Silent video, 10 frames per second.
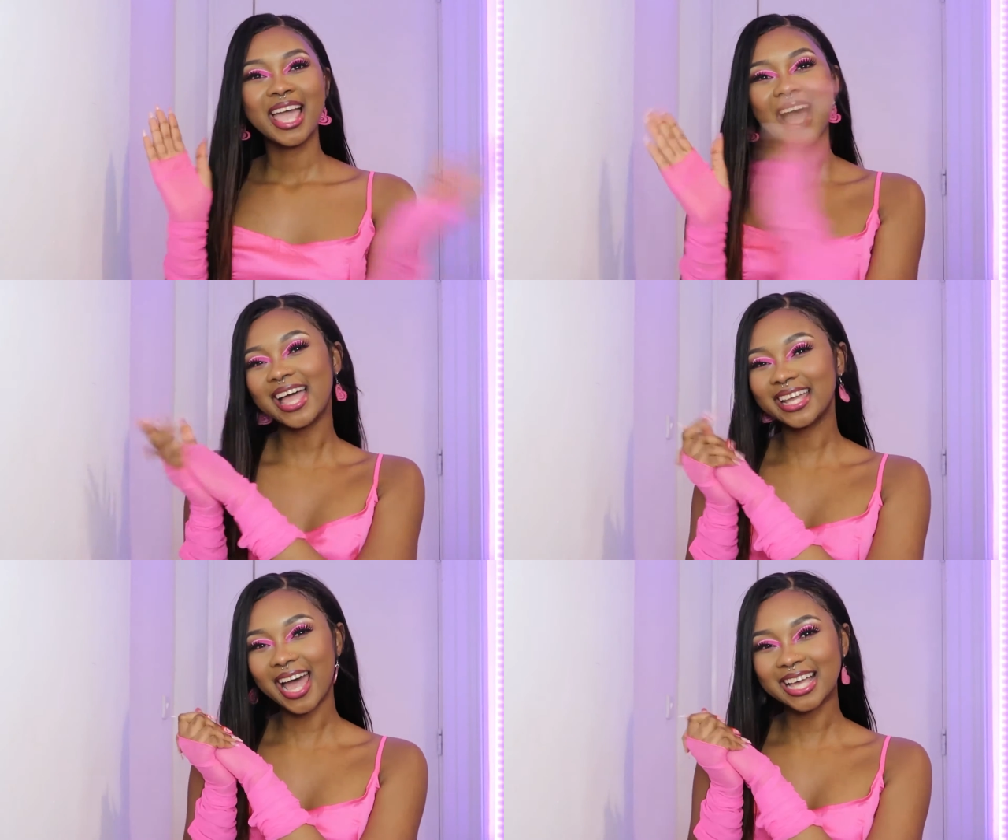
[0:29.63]

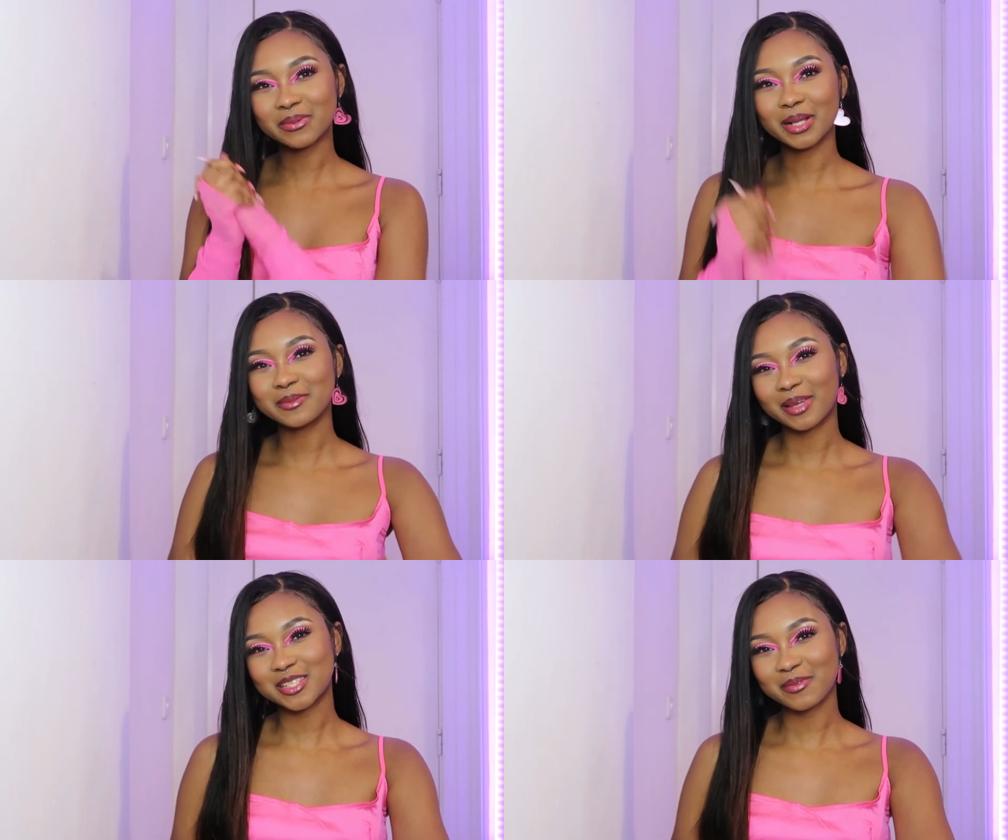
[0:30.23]
Hi guys,
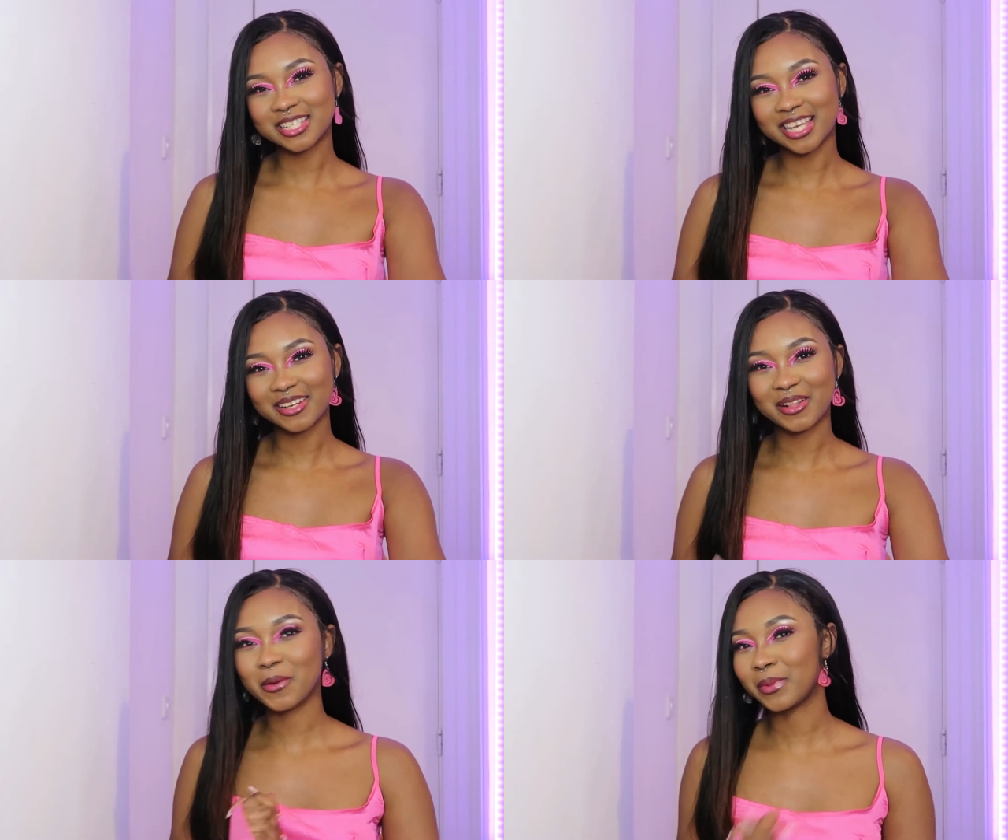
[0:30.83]
welcome back to my
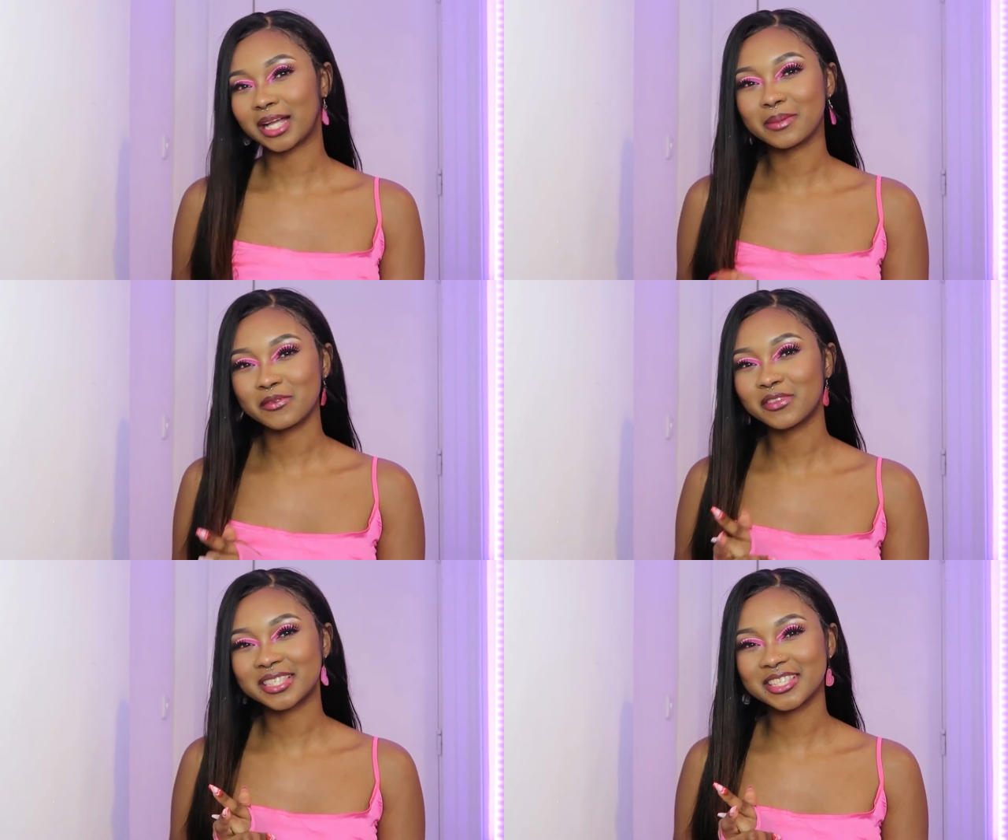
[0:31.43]
channel, or welcome
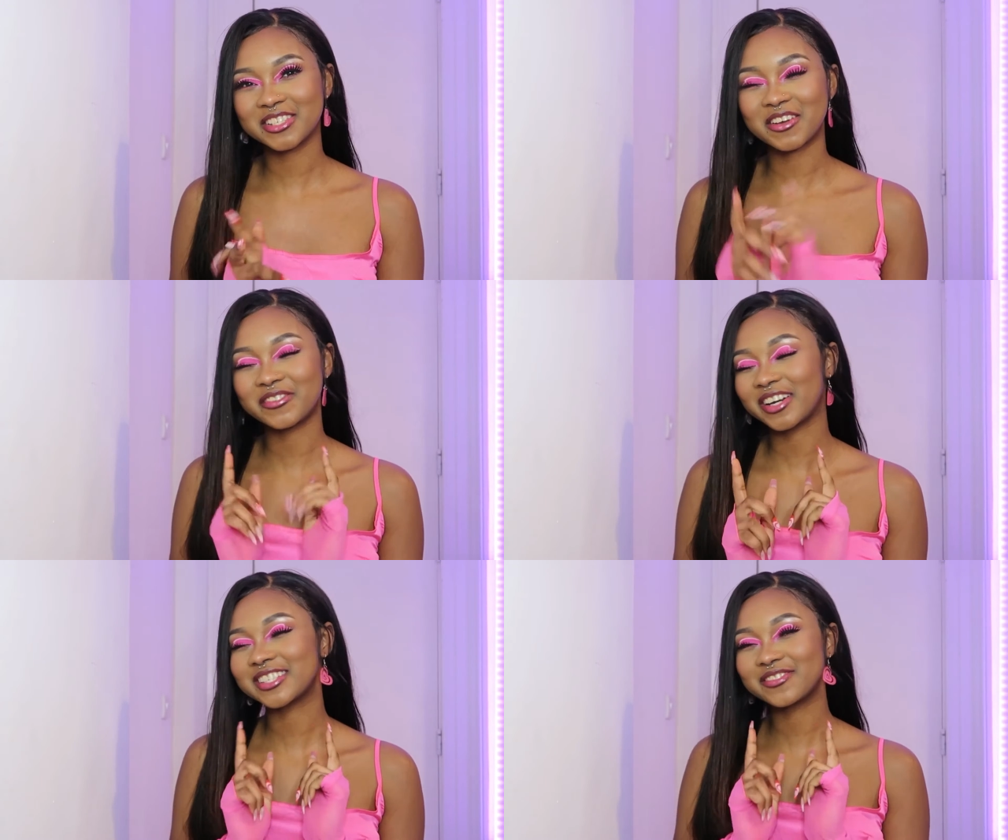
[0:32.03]
if this is your
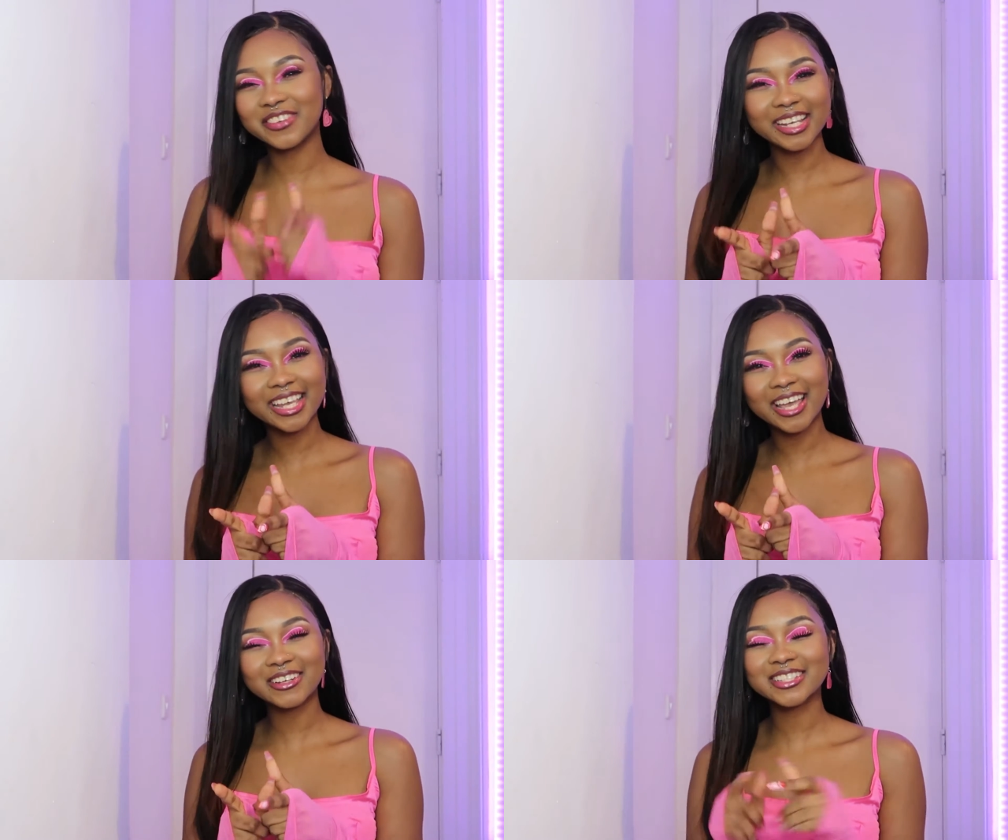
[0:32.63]
first
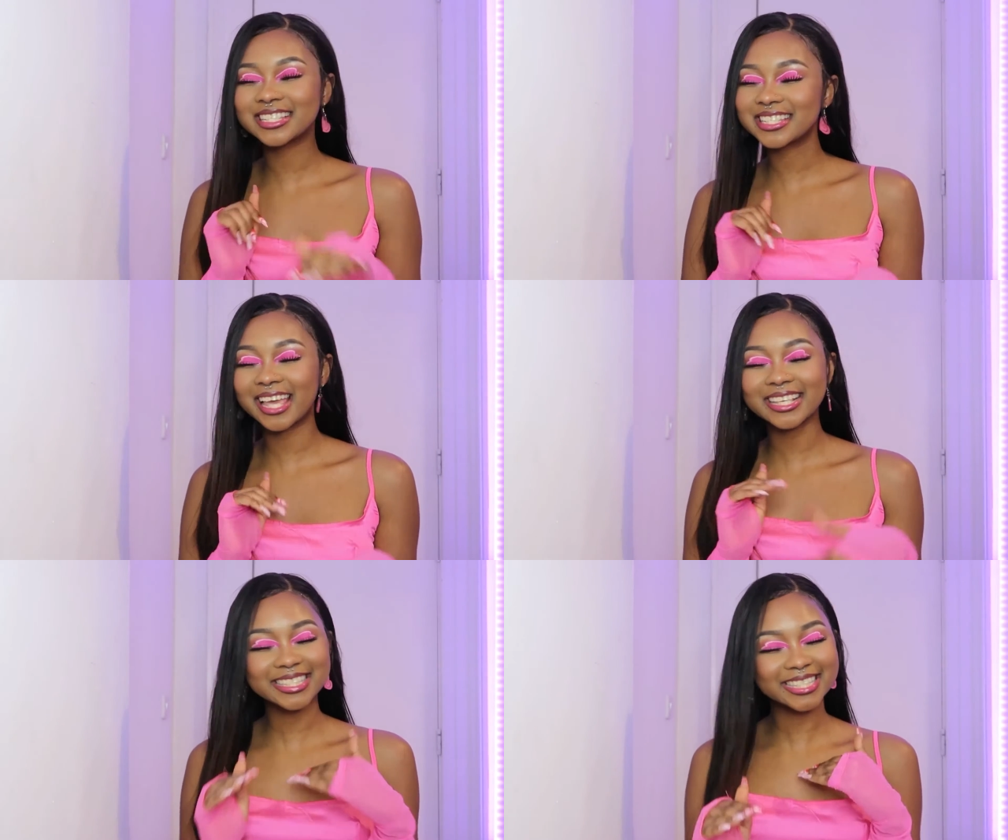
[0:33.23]
video.
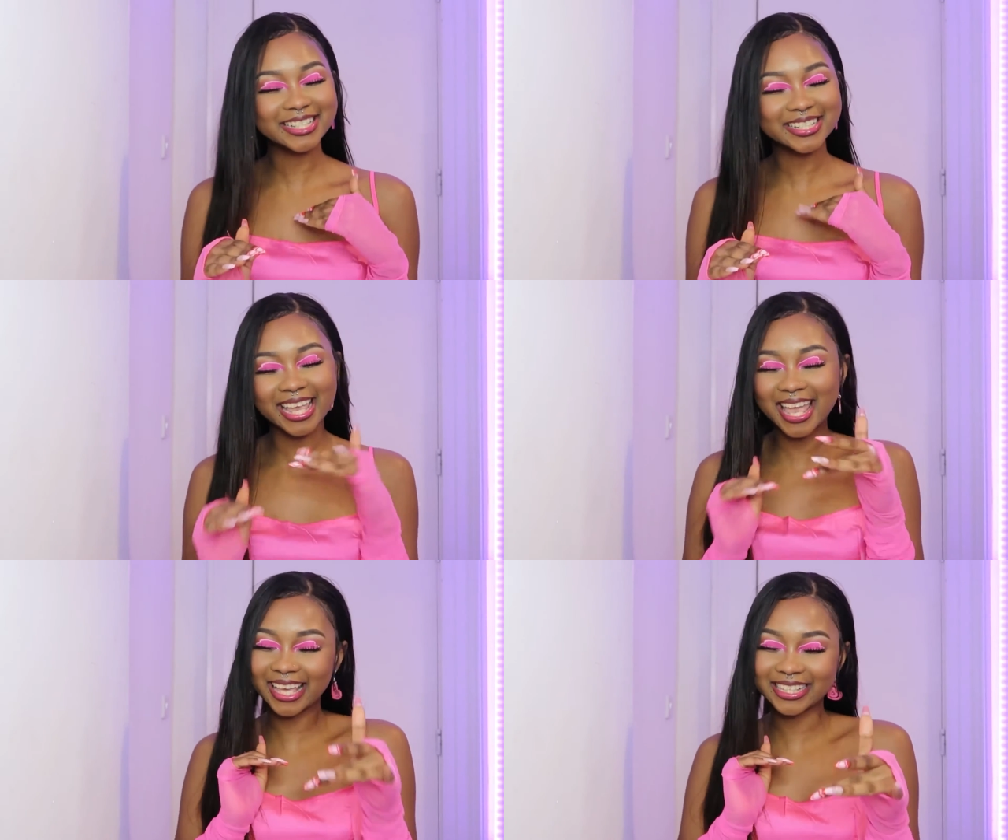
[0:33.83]
Today's look
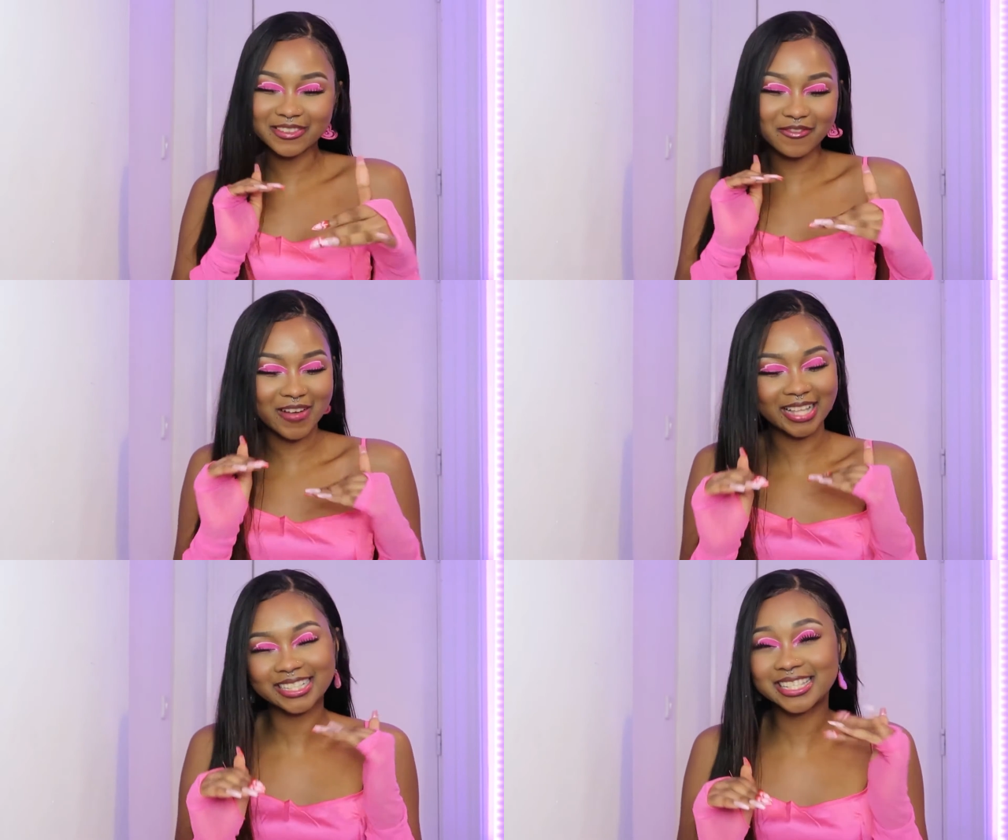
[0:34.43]
is
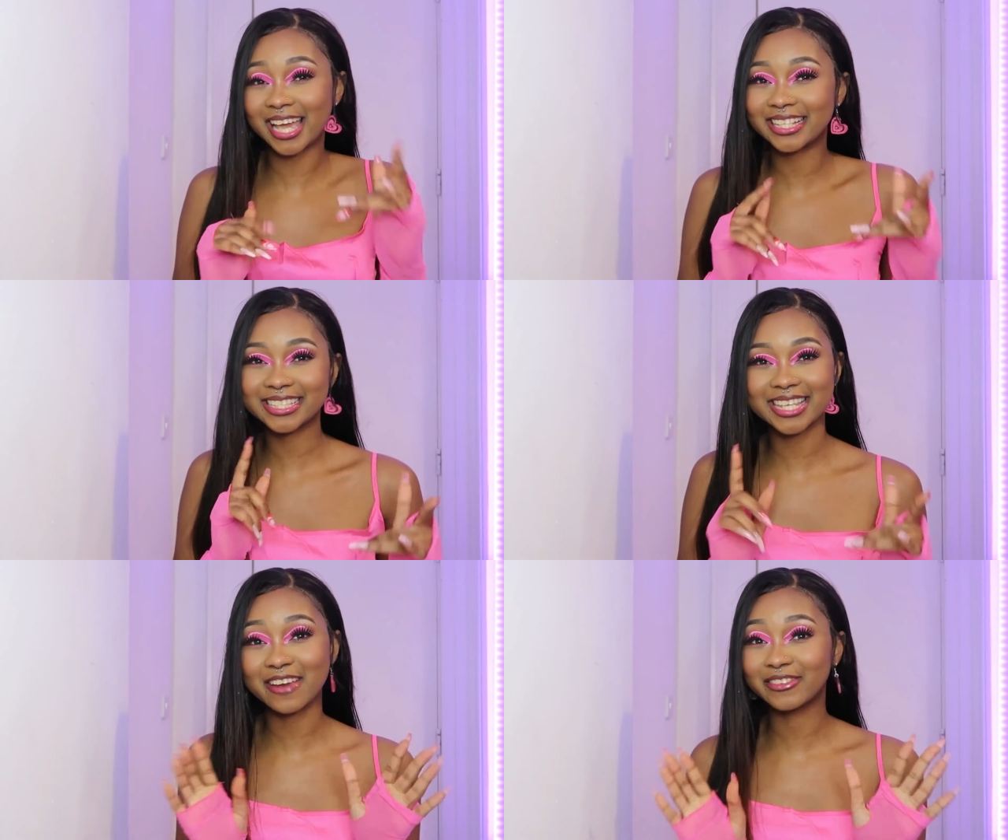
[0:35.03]

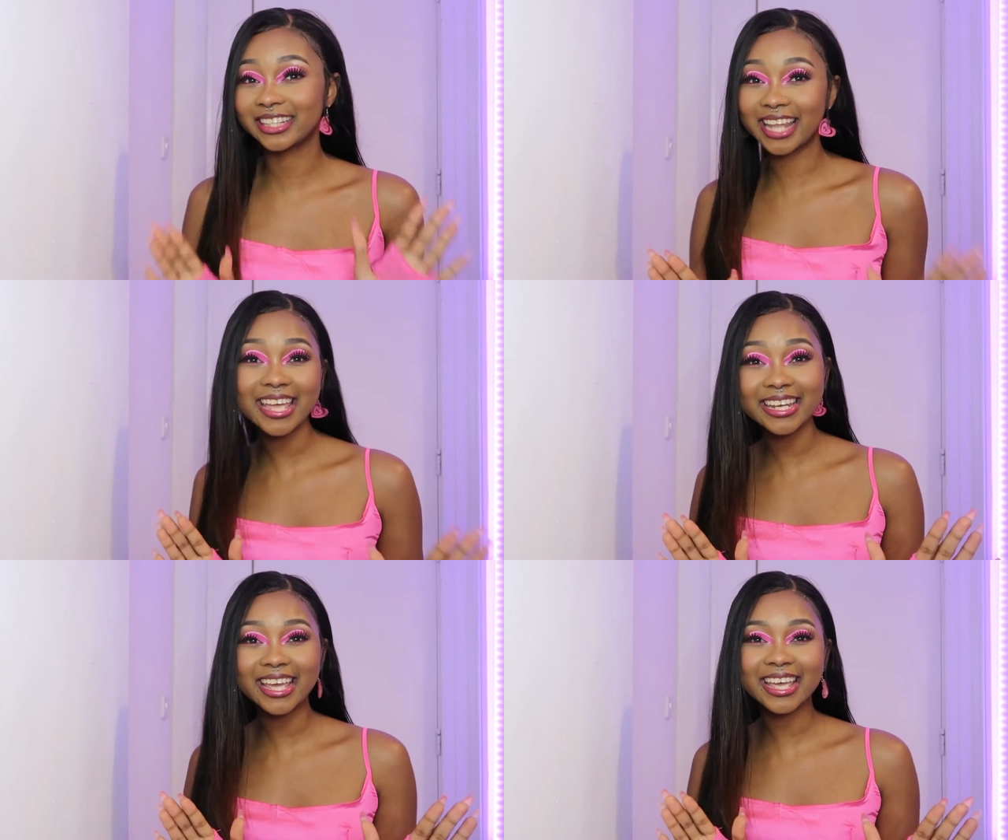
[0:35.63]
Valentine's Day
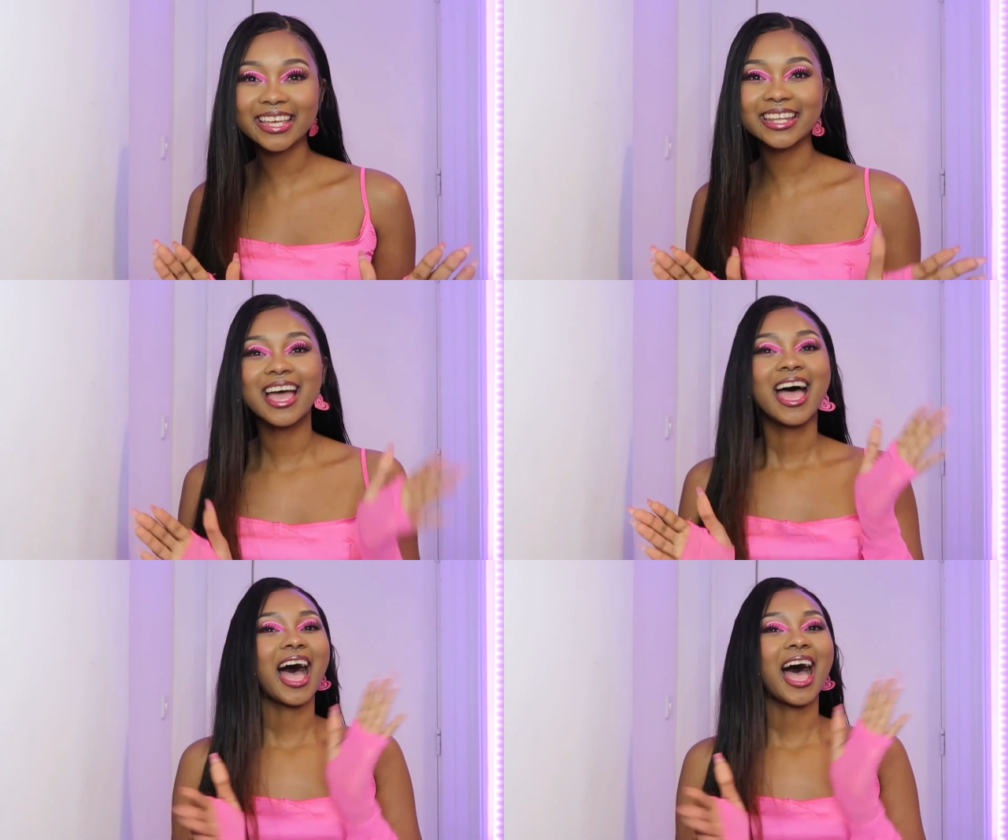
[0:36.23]
related.